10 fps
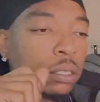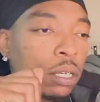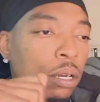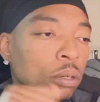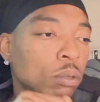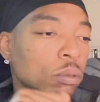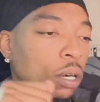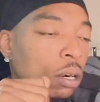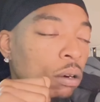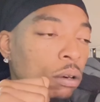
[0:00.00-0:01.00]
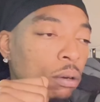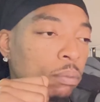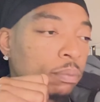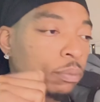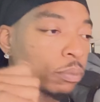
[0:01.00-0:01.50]
know
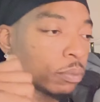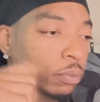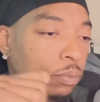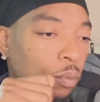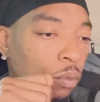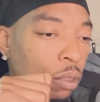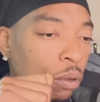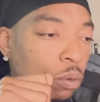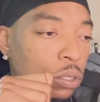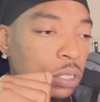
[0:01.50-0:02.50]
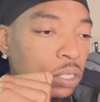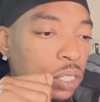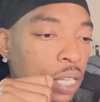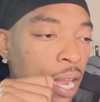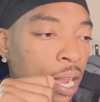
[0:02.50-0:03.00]
um we'll just
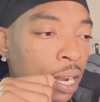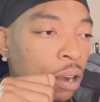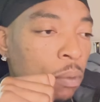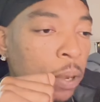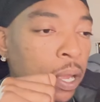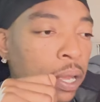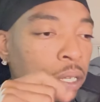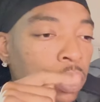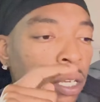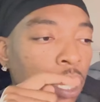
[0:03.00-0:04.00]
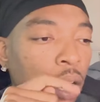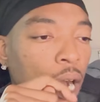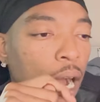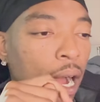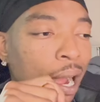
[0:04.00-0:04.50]
see how it go man
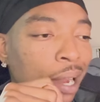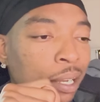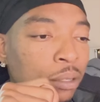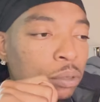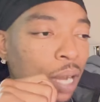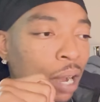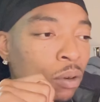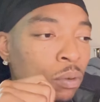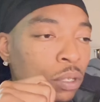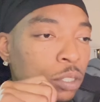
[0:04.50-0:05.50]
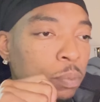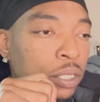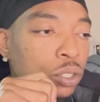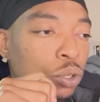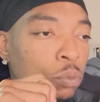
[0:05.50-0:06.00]
i ain't gonna i don't want to
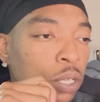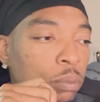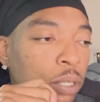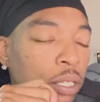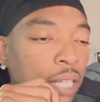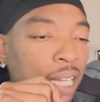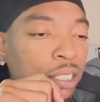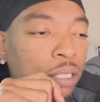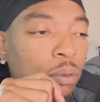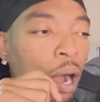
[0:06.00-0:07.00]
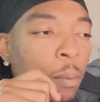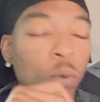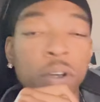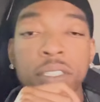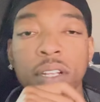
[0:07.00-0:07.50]
speak too much because i just i'm
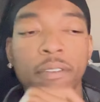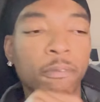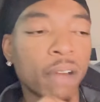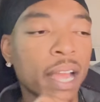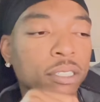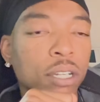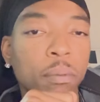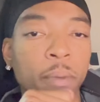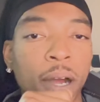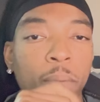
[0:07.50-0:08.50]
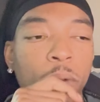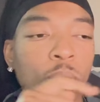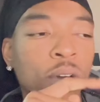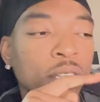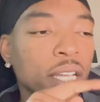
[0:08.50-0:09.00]
gonna wait till the facts come out but
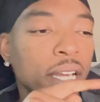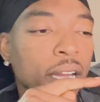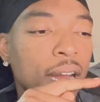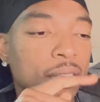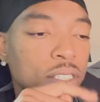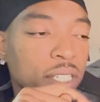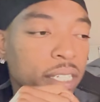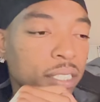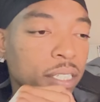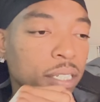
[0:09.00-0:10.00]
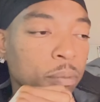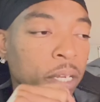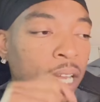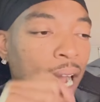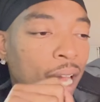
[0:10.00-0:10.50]
one thing i'll say is this
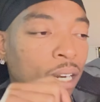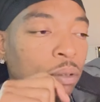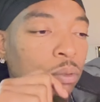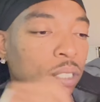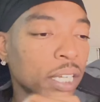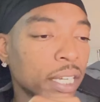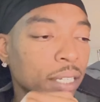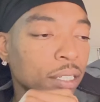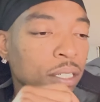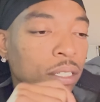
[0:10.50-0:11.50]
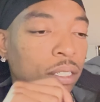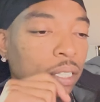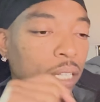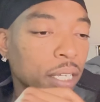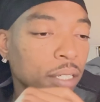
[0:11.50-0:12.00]
man i don't think
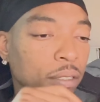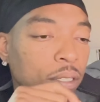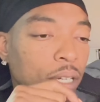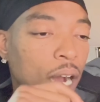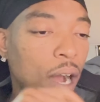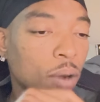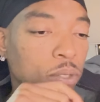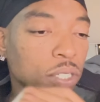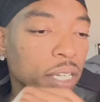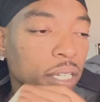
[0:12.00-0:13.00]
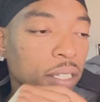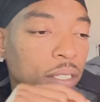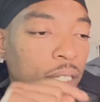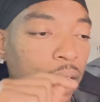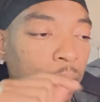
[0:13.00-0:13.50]
that offset
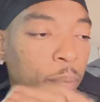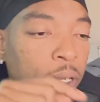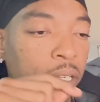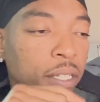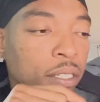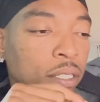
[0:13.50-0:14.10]
and p